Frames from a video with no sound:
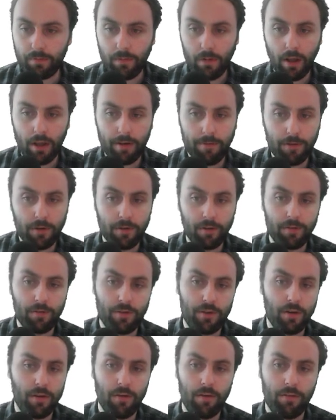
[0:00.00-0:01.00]
If you just
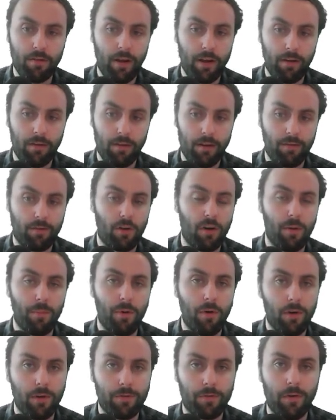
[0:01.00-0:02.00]
choose like this top
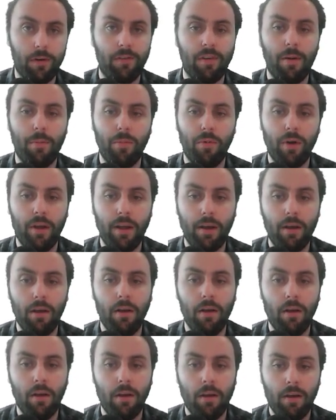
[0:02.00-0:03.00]
horse, for example, here,
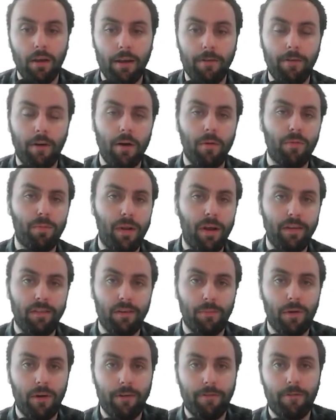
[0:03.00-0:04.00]
if I was
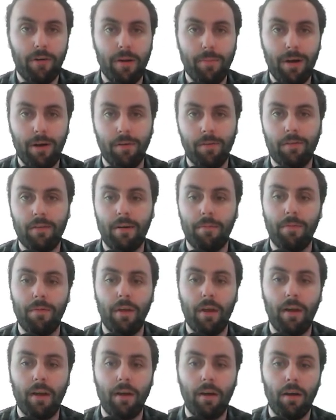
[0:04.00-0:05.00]
placing my free bet on
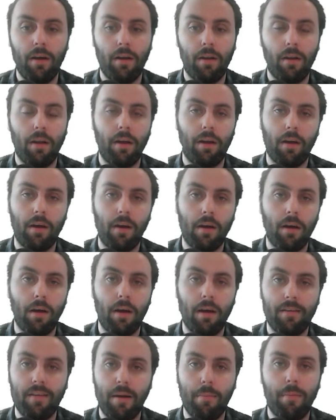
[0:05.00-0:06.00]
something like
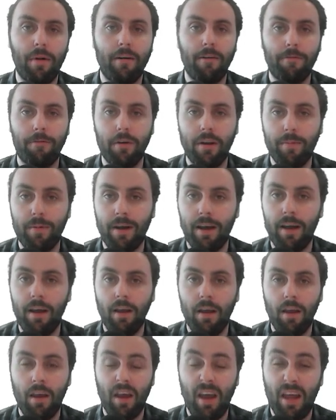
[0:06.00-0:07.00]
a £10 free bet
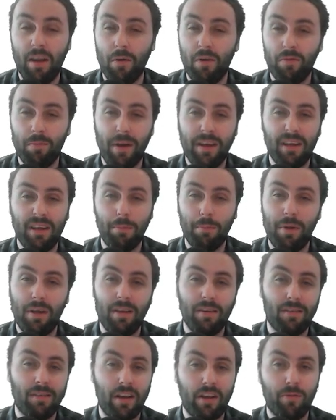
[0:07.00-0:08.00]
and it was making me
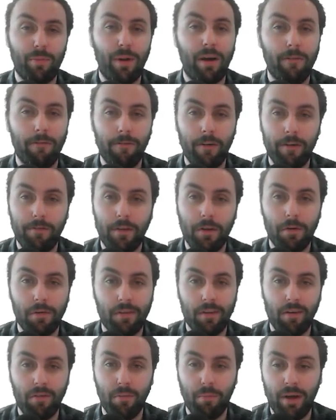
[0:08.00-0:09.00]
£6.50
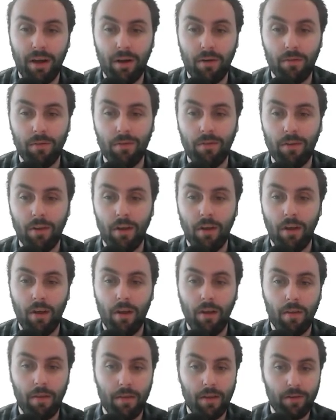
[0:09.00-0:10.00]
or £7,
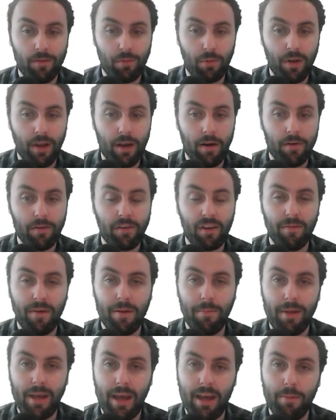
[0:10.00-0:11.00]
this one here is going to
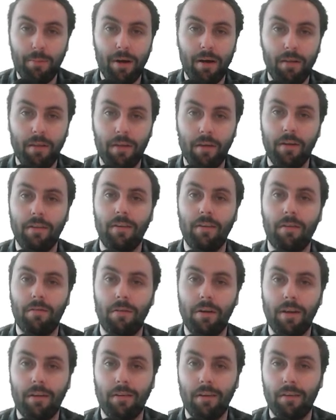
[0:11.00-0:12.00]
make me
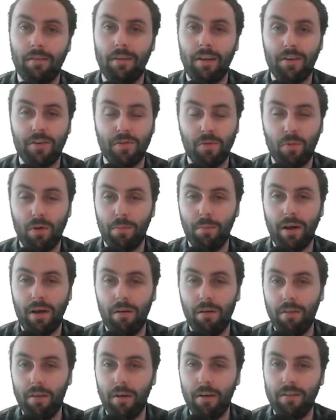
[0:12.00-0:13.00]
£8.33. So that's an extra
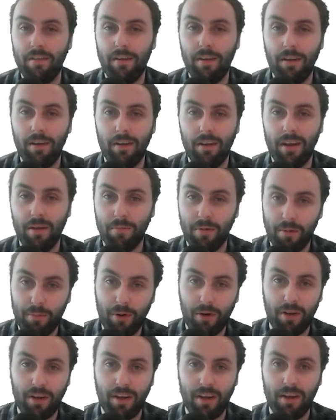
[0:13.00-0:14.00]
£1.30 in my
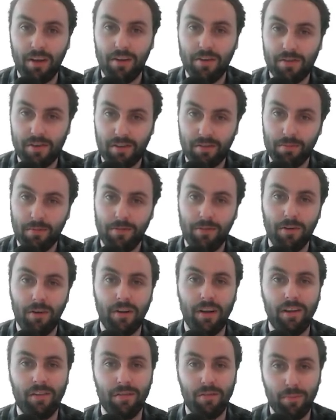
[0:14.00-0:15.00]
pocket just from a few
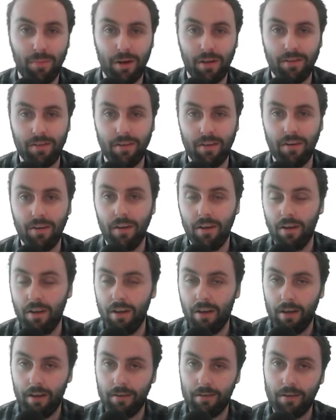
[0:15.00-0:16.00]
clicks of a button.
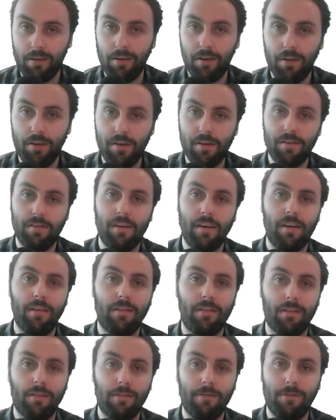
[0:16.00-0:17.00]
So you can use
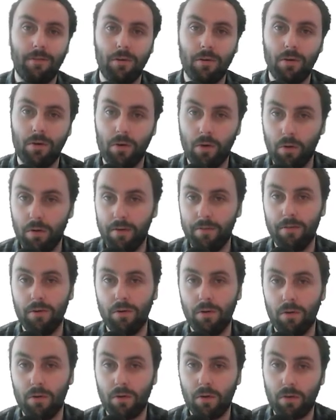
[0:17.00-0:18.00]
this for all of
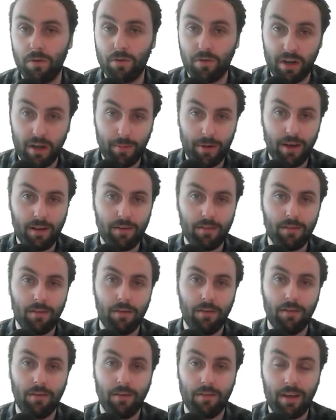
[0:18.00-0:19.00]
your trigger bets
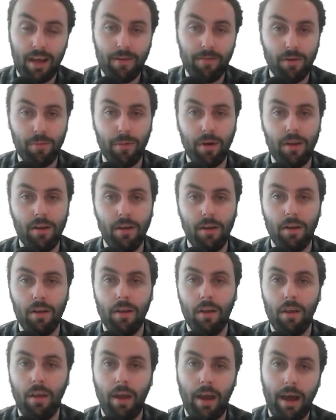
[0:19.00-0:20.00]
to save you money
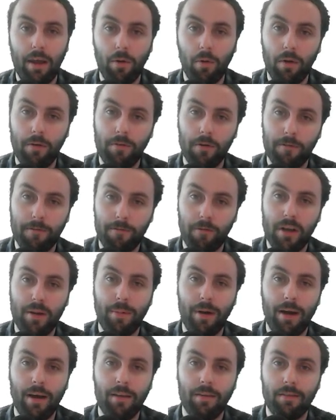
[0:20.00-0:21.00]
and all of your free
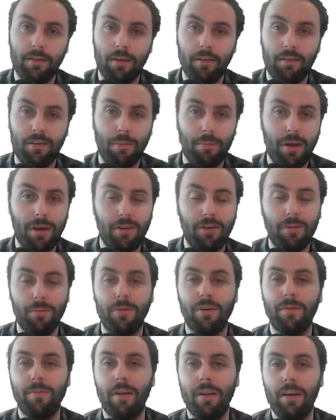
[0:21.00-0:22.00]
bets to make you
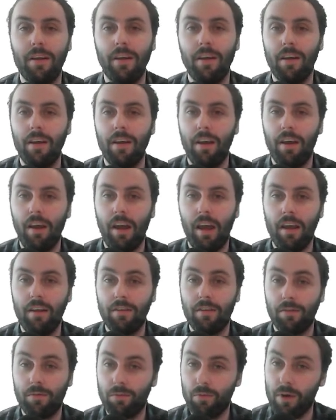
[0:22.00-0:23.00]
more money.
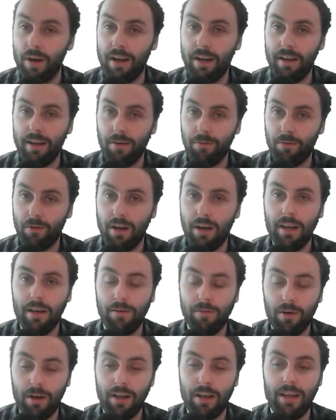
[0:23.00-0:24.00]
It's just really, really,
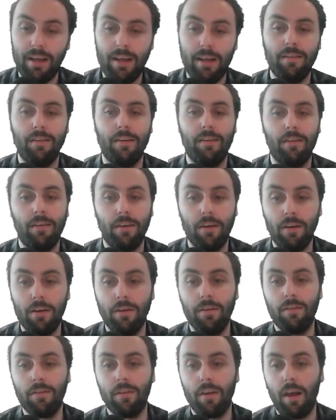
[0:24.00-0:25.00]
really easy to
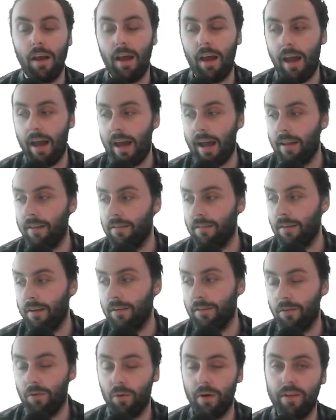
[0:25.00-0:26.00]
use, and
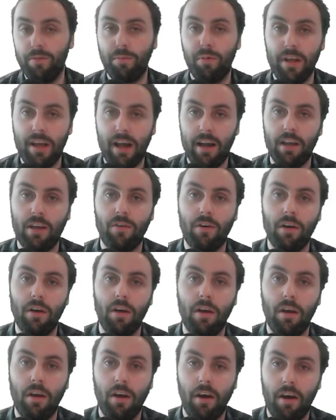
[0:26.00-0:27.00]
it's always pretty accurate
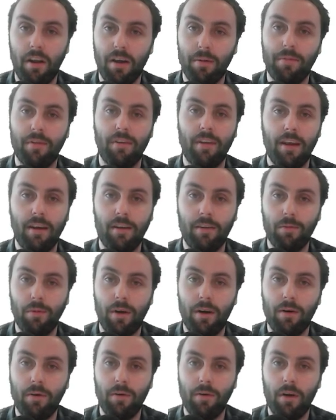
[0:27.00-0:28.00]
and up to date as
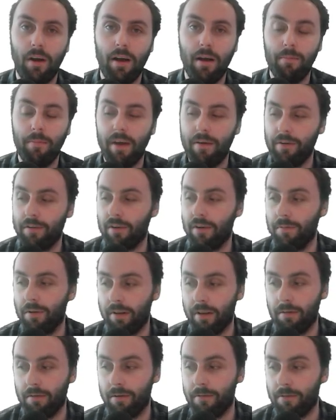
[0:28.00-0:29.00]
well. Every time you
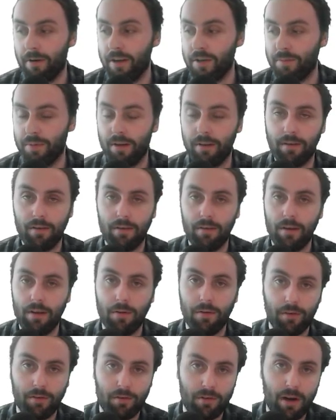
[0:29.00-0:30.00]
click the refresh button, it will
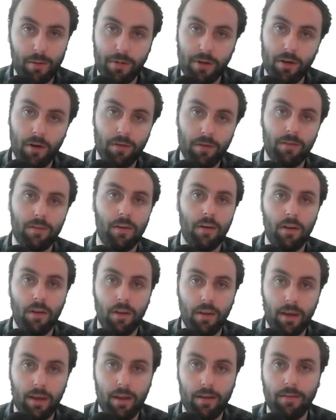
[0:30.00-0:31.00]
just grab the odds
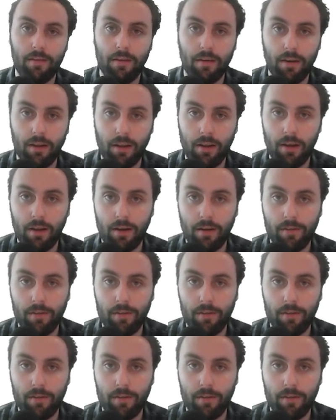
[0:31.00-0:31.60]
instantly at a